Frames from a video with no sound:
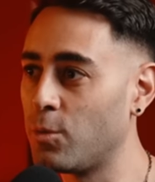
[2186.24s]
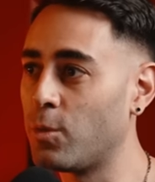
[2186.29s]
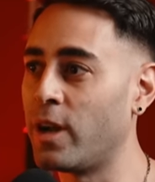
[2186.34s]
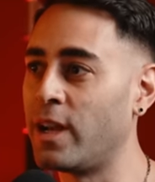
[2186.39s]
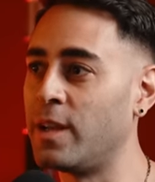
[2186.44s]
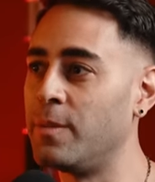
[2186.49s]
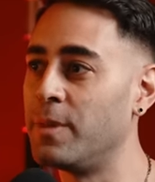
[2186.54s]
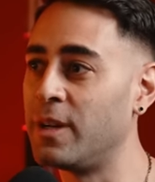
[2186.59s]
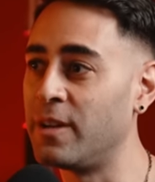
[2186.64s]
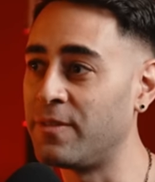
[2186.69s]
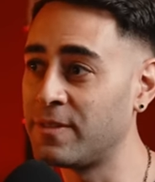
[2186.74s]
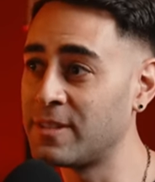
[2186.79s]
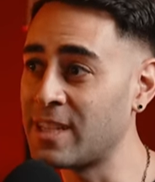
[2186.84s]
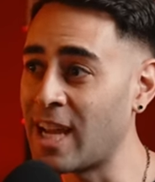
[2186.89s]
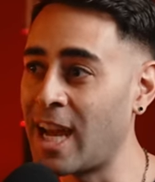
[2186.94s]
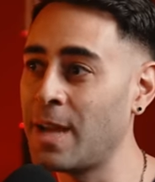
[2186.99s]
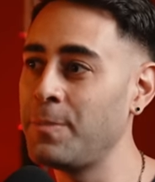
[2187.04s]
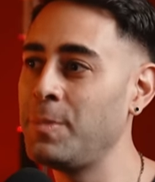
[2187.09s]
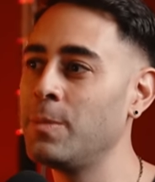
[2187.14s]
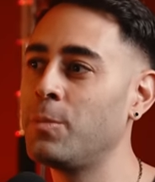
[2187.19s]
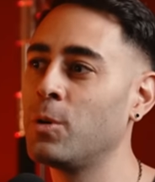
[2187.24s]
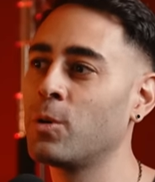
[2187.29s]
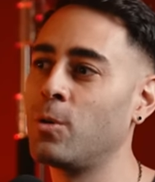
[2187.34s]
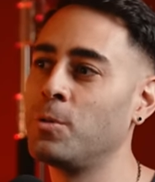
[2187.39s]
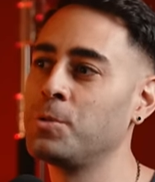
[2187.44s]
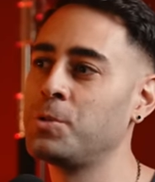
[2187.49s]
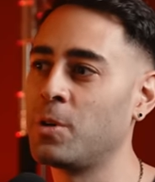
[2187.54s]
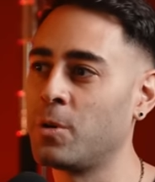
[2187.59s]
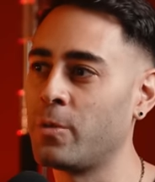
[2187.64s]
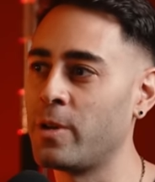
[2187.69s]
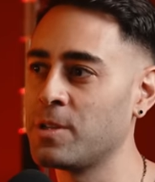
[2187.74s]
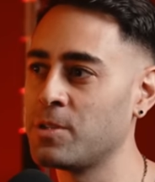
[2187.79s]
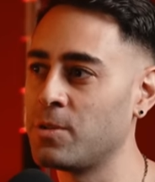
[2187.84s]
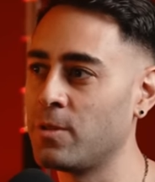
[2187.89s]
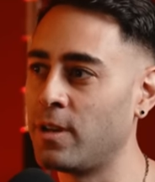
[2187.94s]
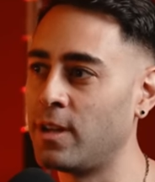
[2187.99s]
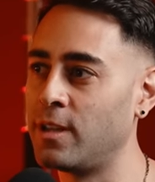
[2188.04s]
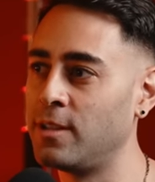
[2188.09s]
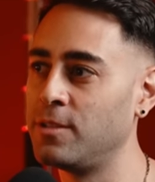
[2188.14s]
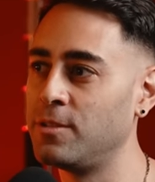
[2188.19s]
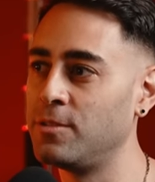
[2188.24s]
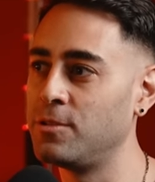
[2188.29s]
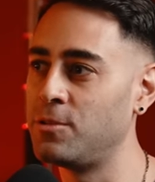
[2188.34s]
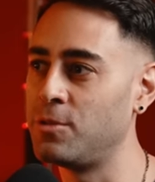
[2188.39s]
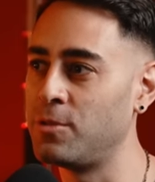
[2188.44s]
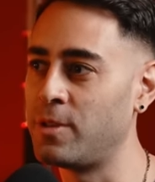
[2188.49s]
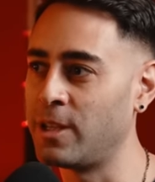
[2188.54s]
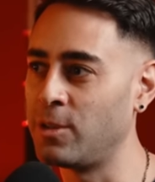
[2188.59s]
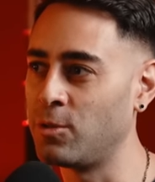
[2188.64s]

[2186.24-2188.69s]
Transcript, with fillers: Right. But if Thai people go to a restaurant, do they